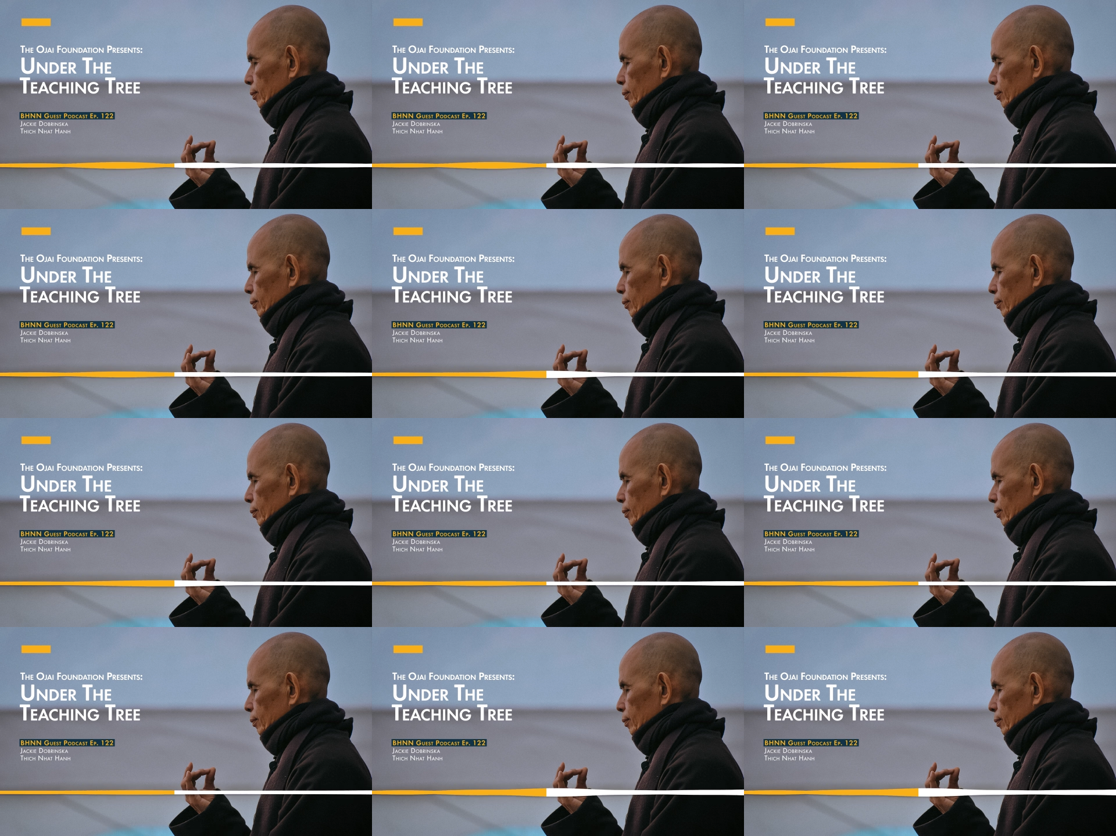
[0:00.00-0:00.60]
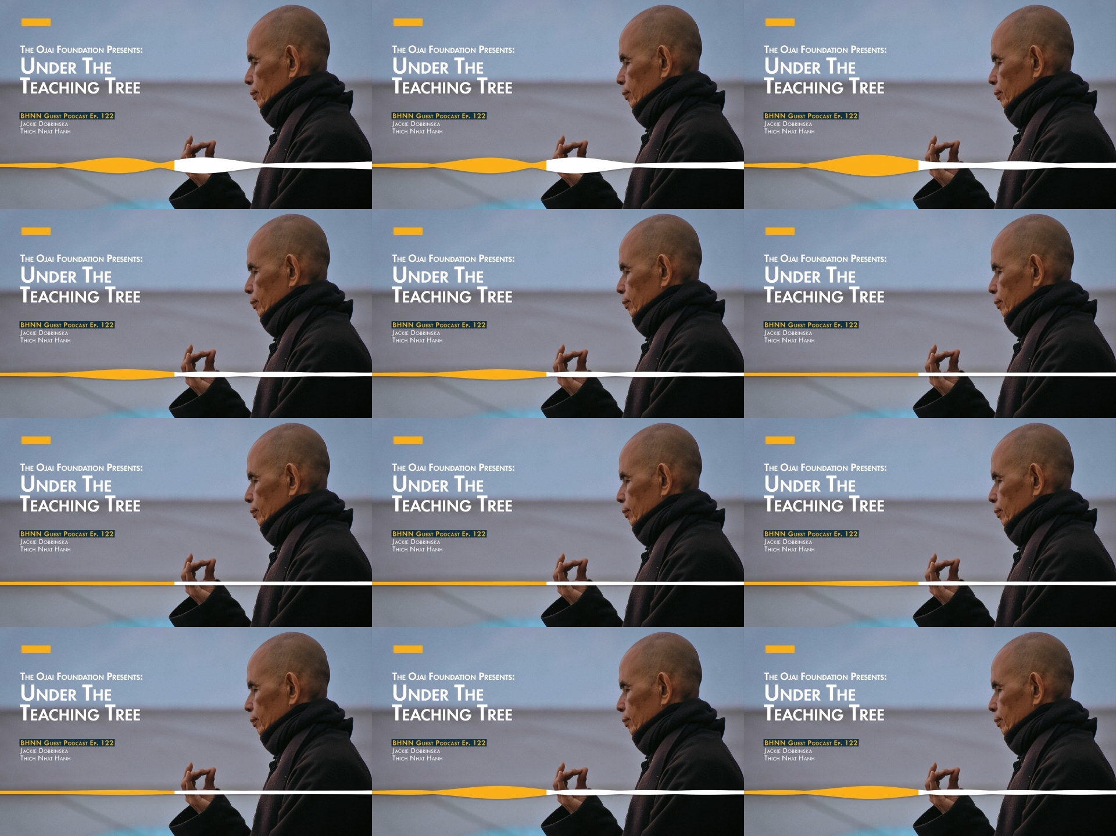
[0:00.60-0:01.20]

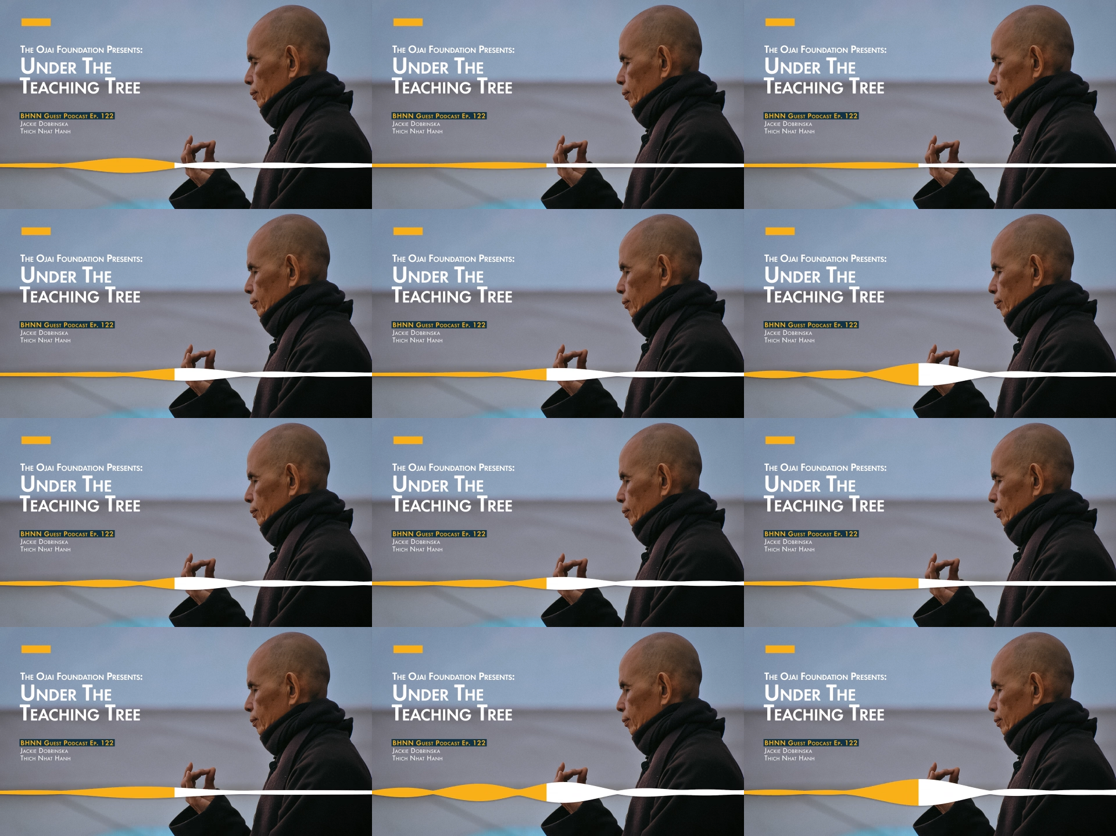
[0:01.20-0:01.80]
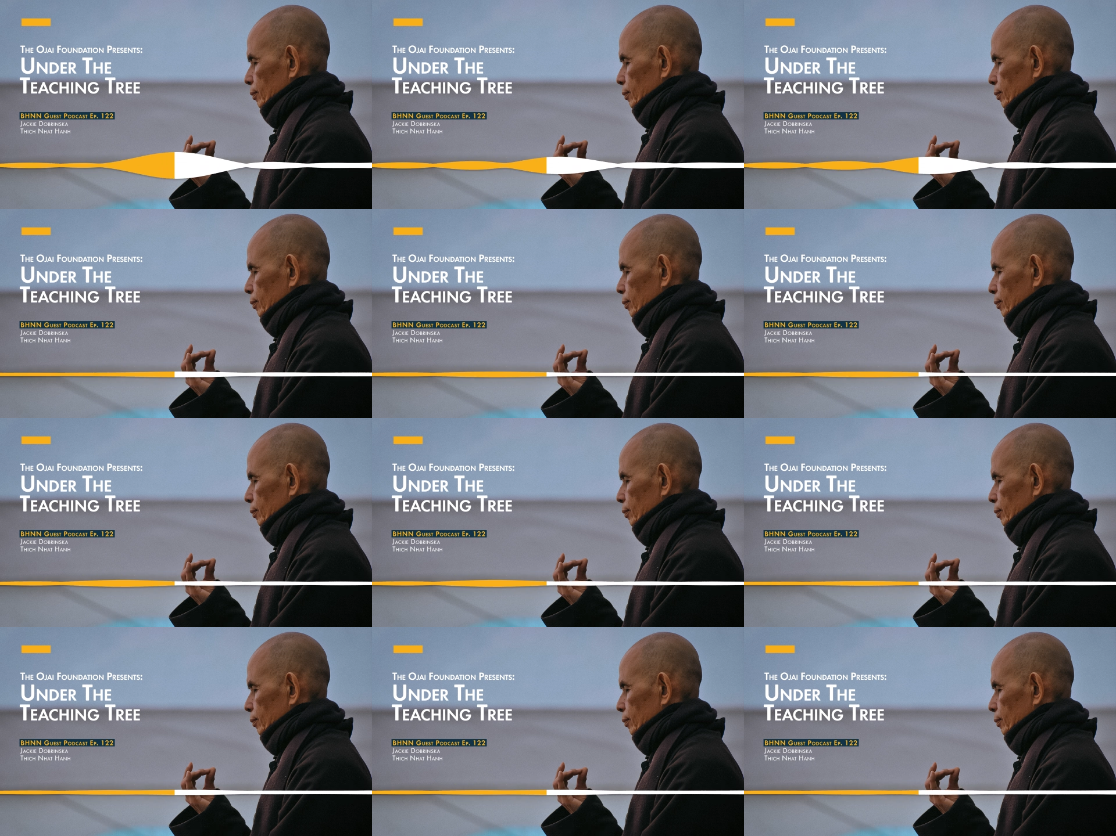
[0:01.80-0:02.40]

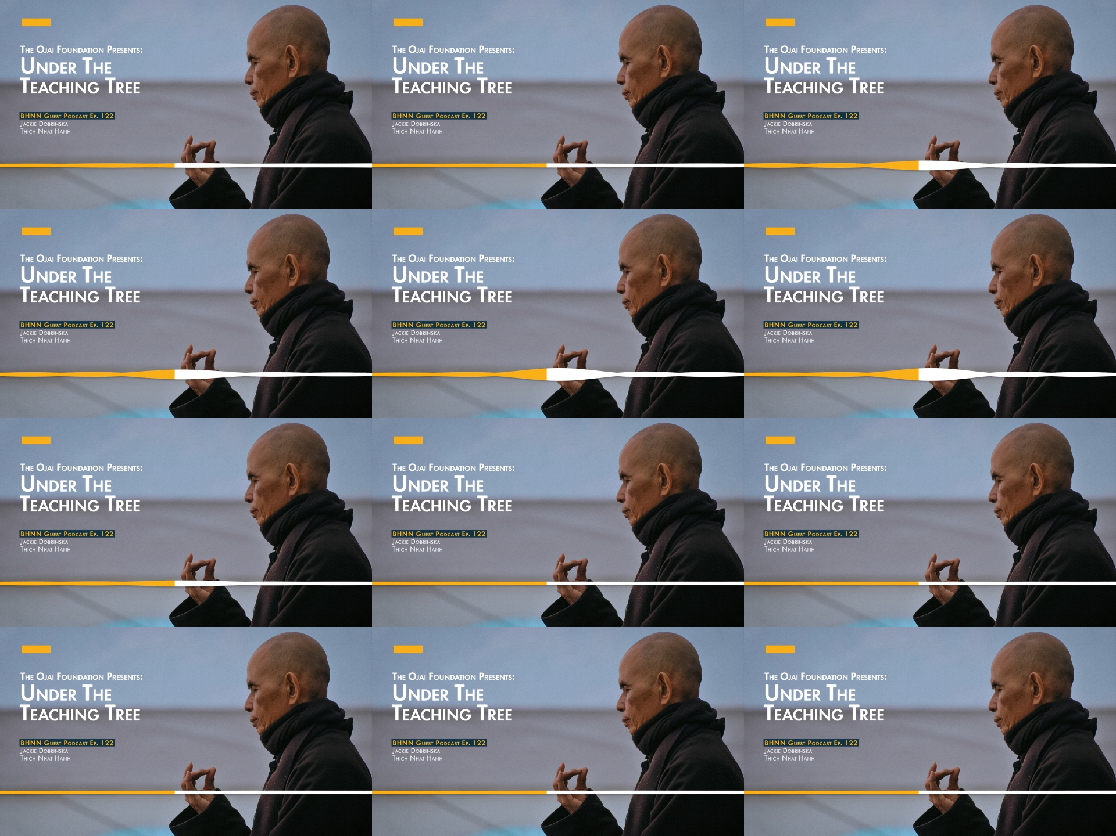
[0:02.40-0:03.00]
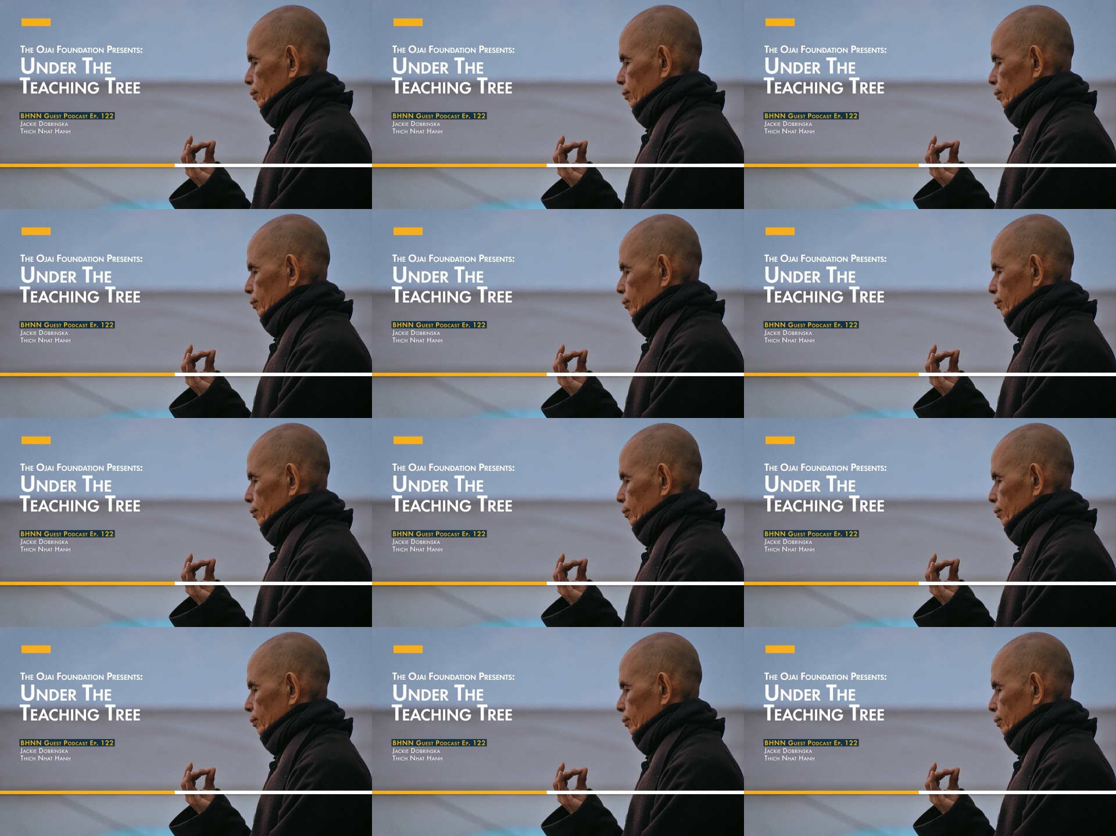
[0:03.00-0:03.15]
No one is speaking in this clip.